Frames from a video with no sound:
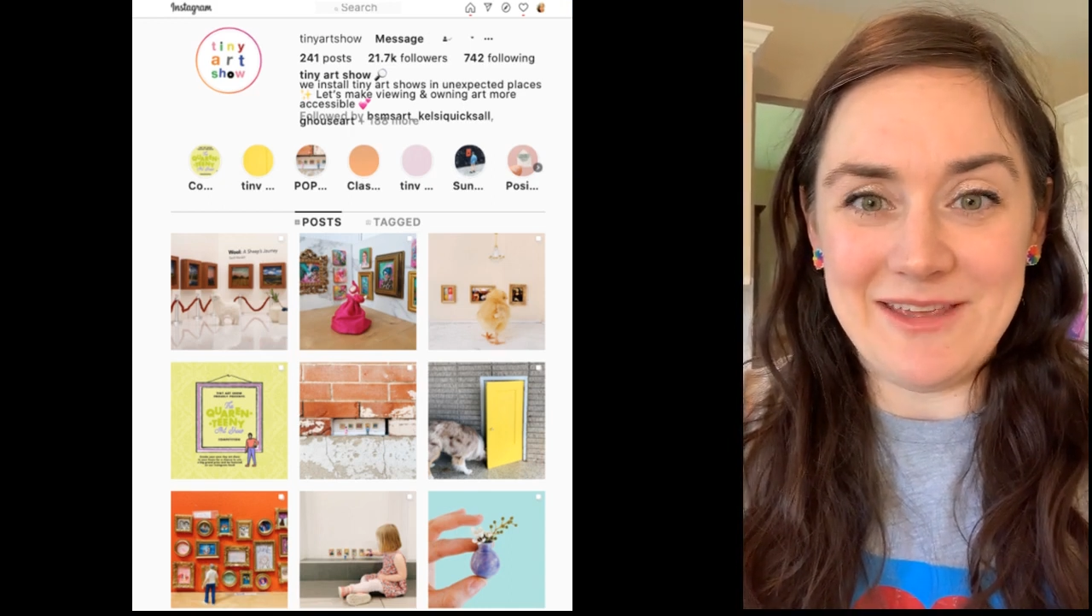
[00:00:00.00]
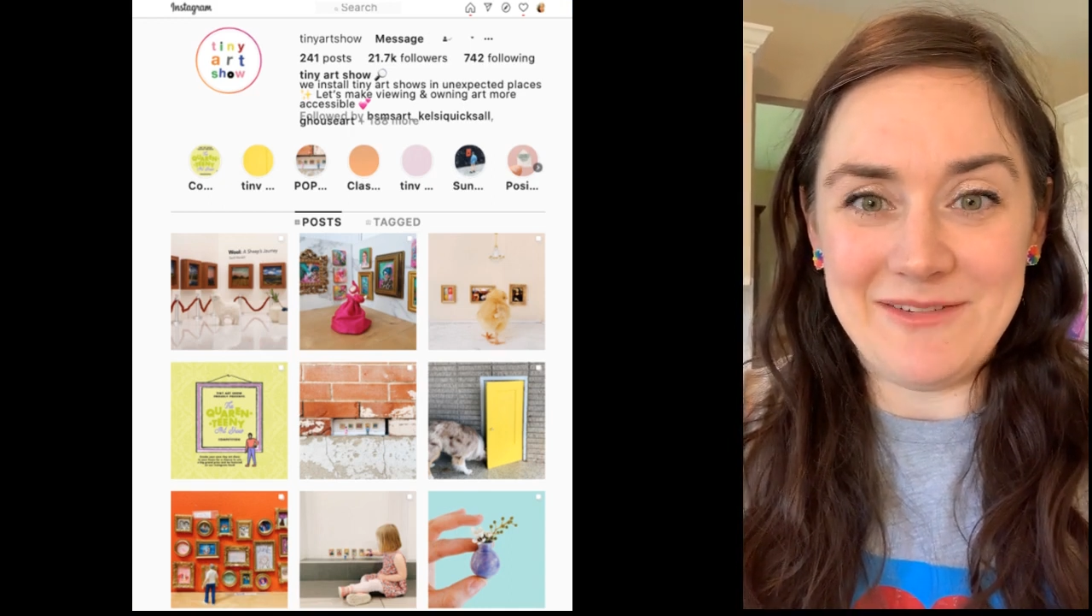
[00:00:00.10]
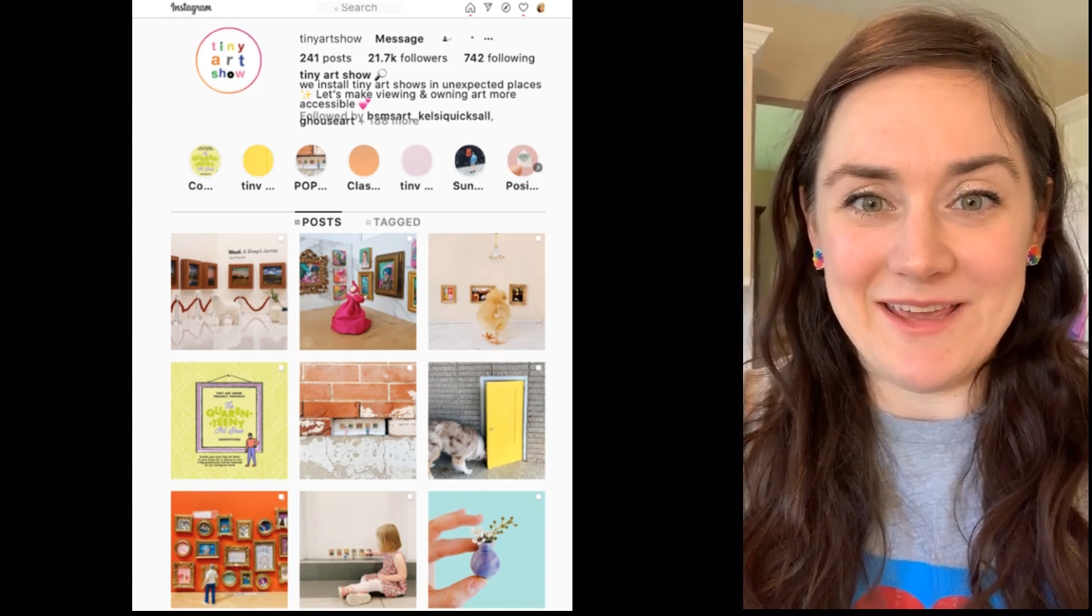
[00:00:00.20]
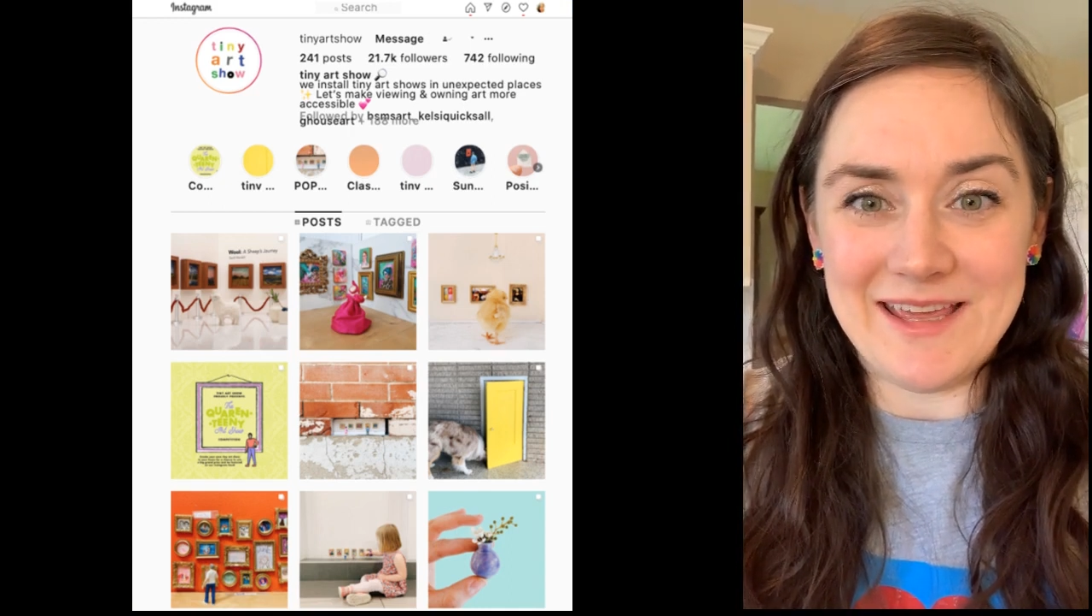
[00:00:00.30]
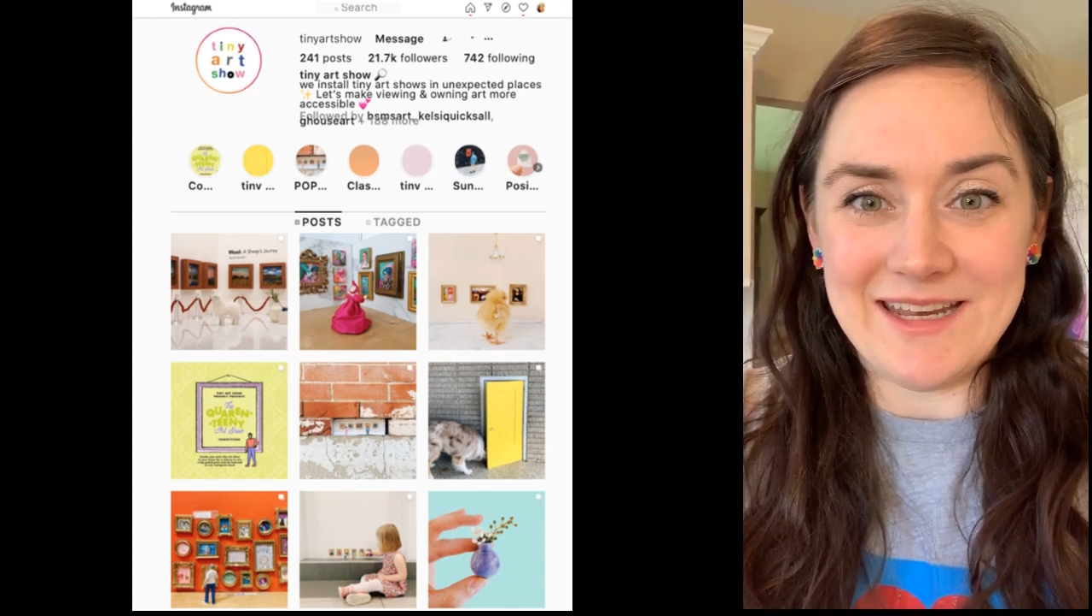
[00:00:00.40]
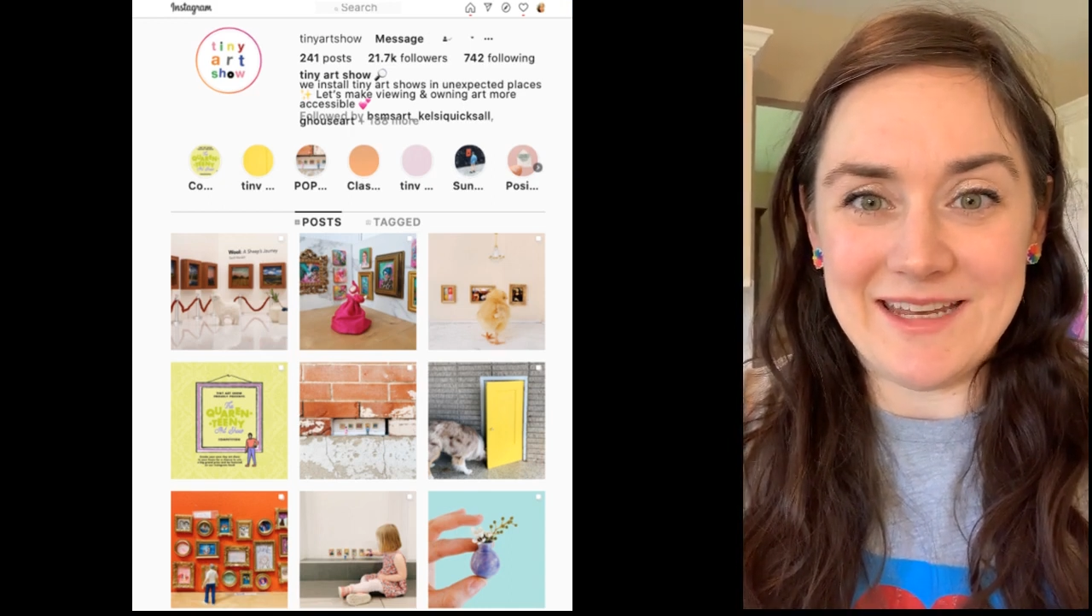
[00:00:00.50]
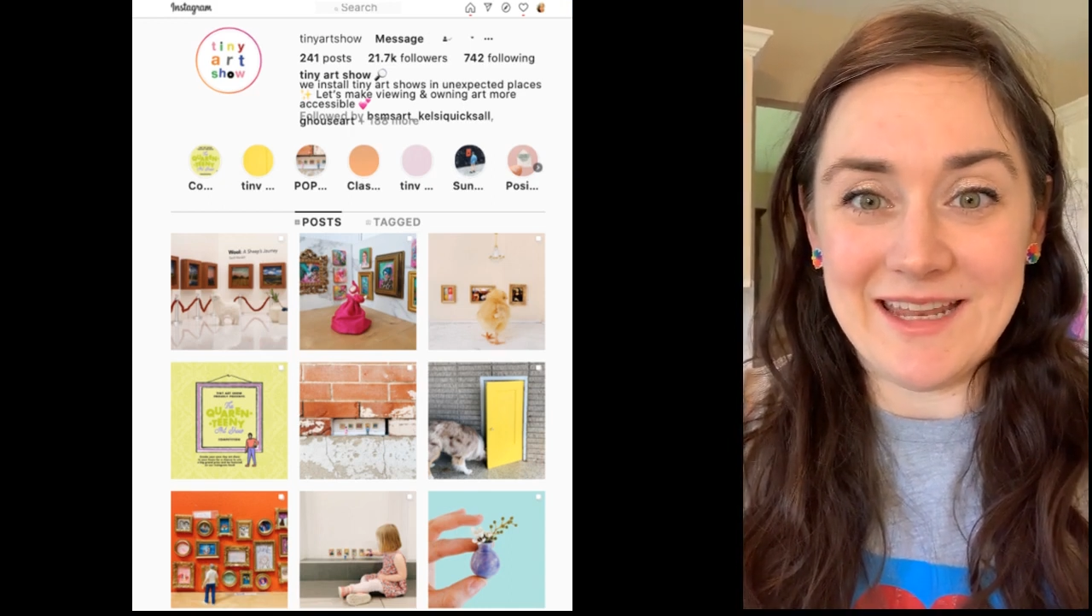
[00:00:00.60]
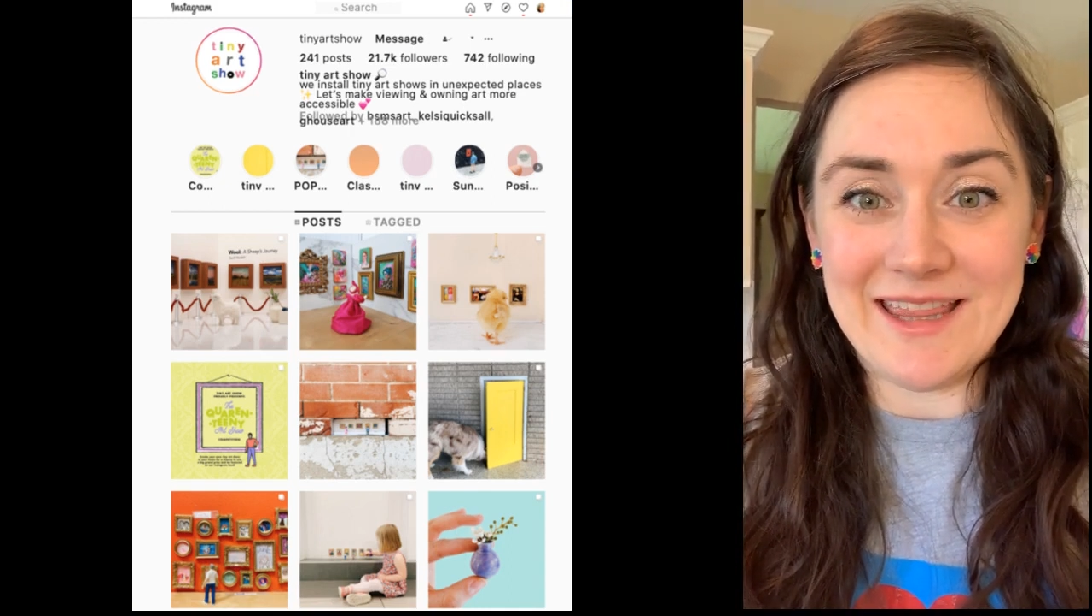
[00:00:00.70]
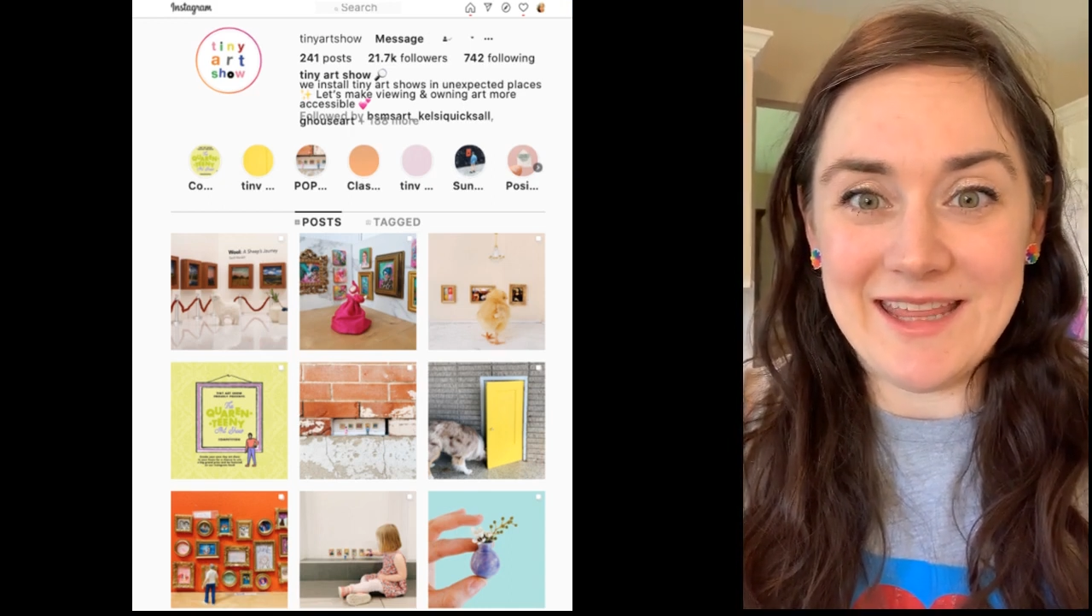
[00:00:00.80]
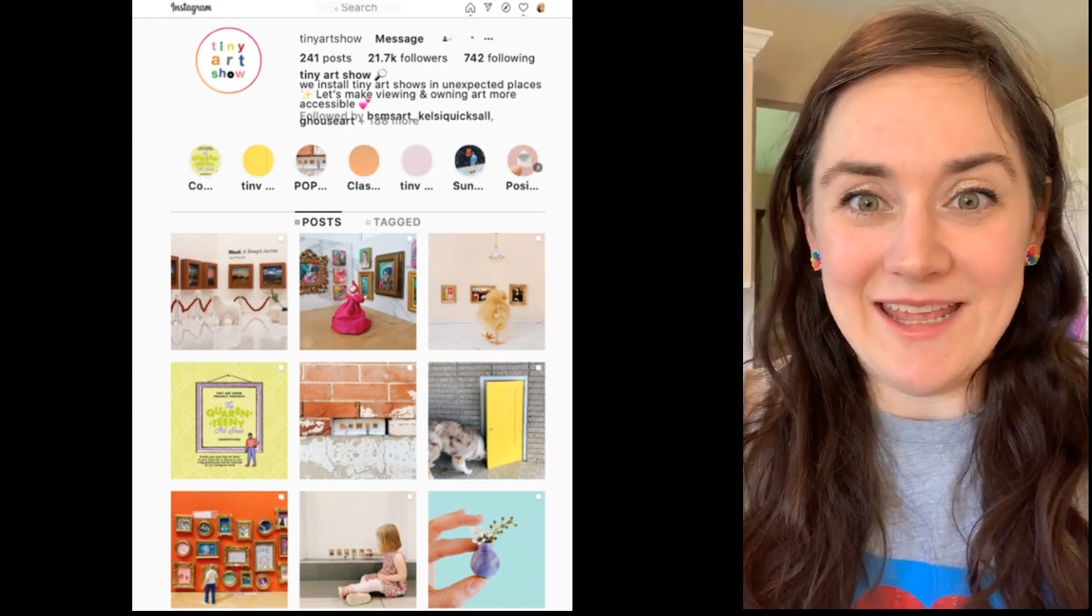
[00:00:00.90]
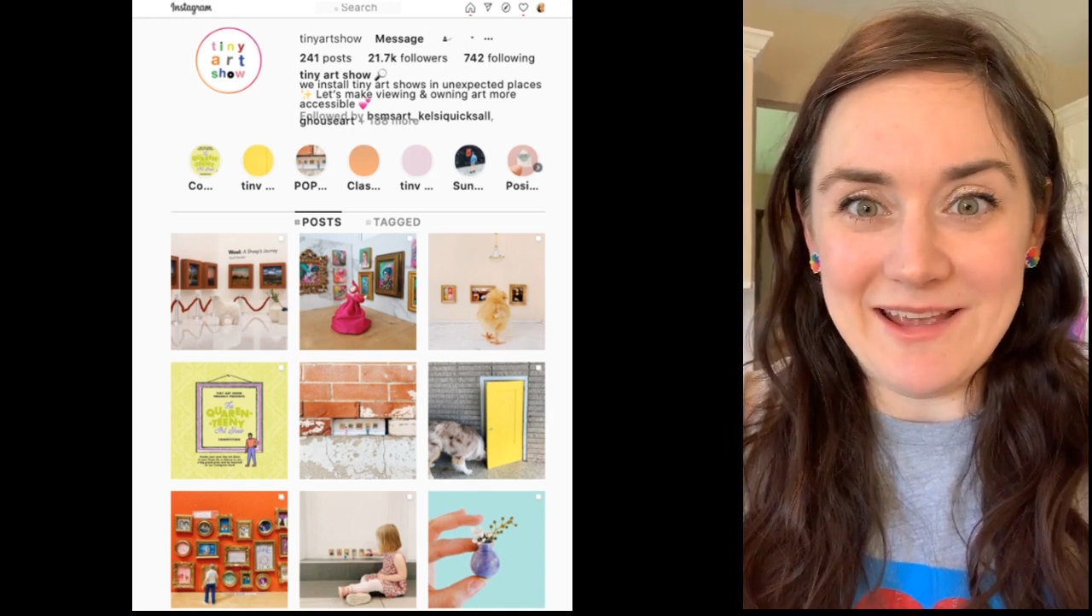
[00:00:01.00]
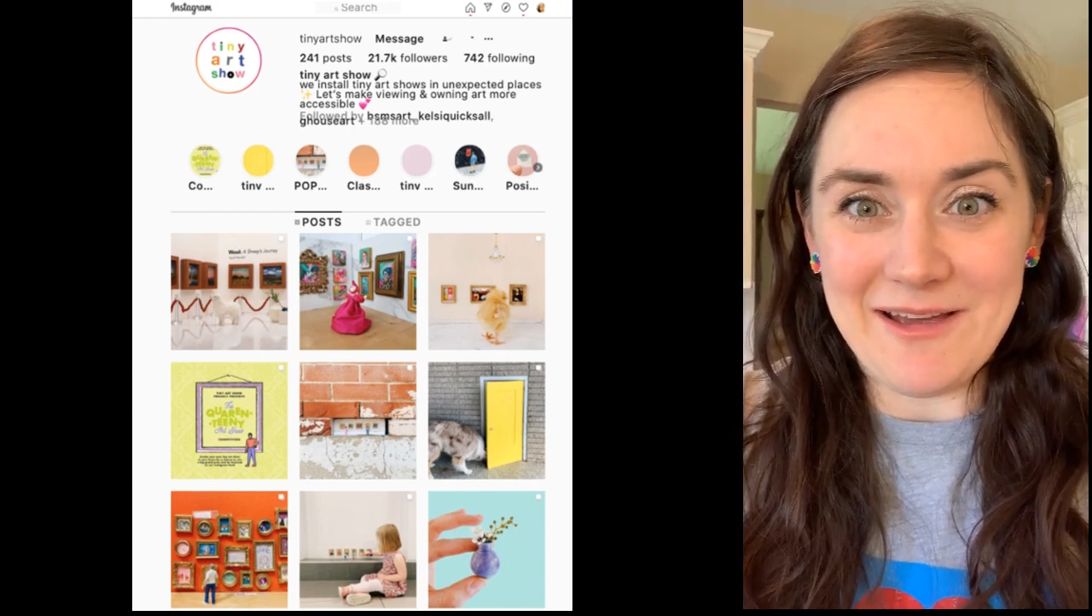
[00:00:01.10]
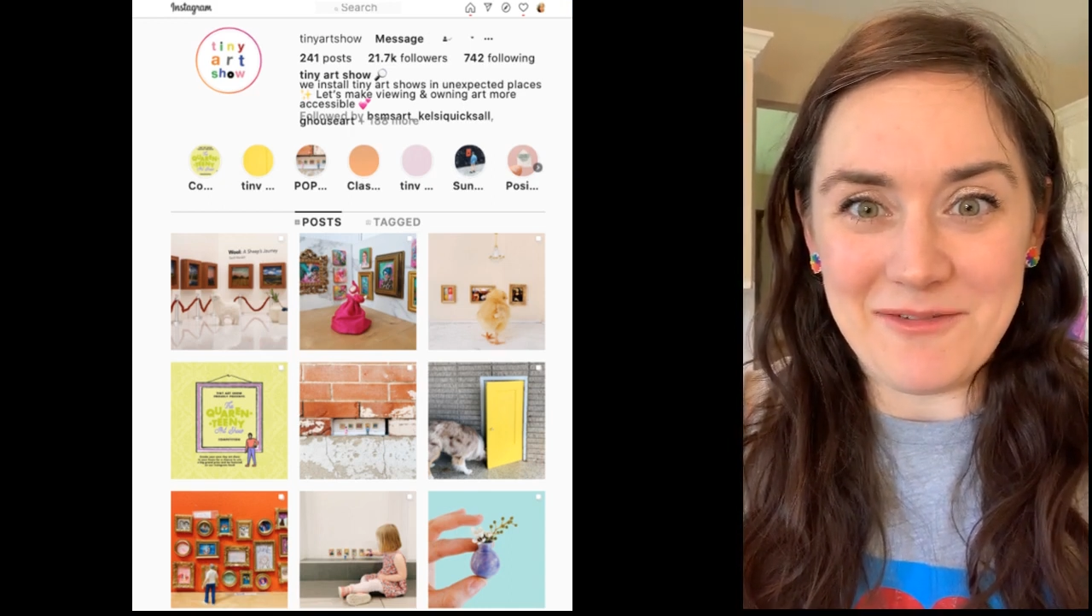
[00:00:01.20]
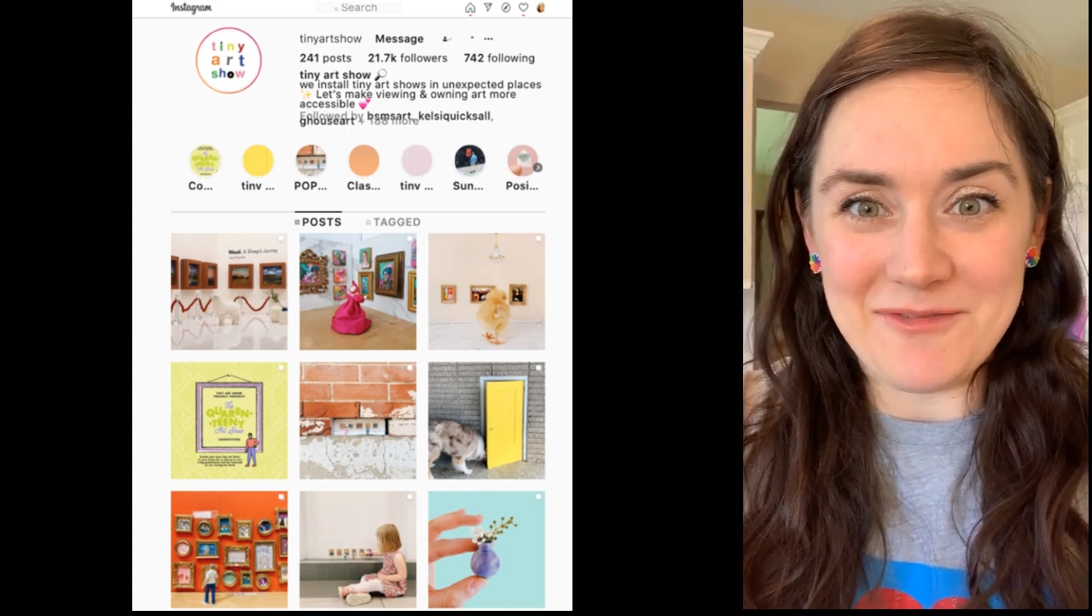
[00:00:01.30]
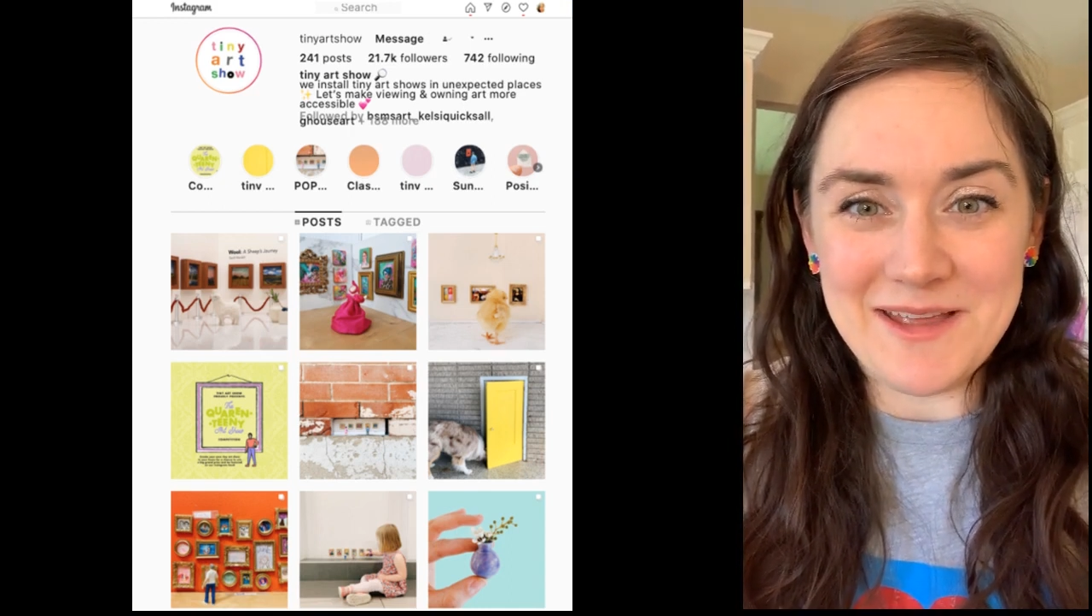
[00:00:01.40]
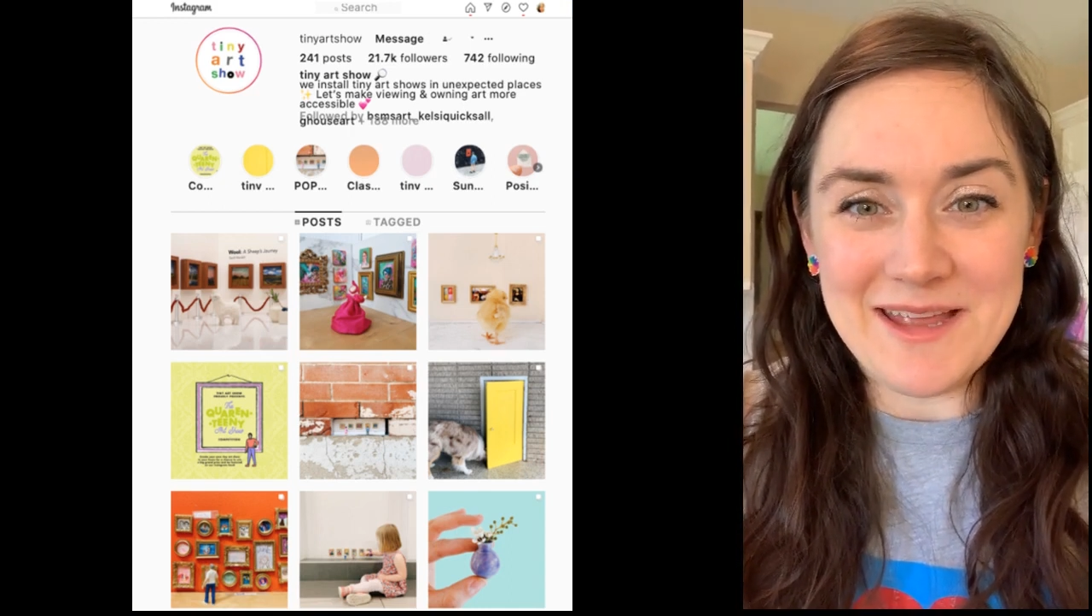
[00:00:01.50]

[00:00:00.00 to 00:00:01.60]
you can think of.